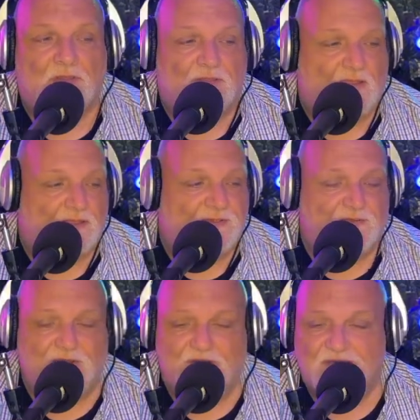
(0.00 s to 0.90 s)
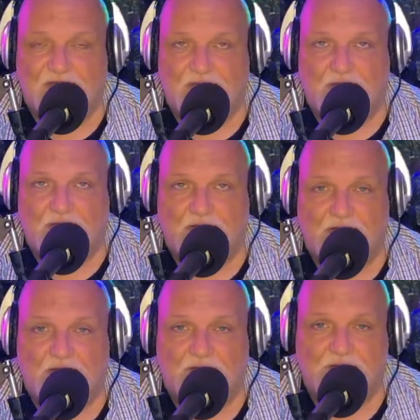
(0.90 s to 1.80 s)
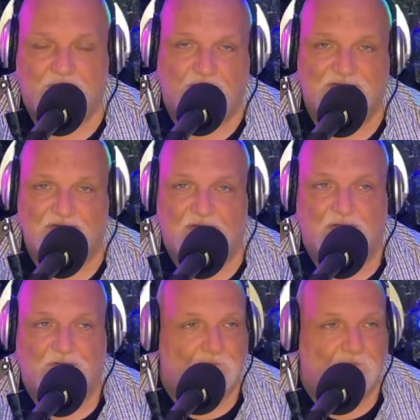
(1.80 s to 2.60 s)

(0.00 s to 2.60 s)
Concert is in New York City,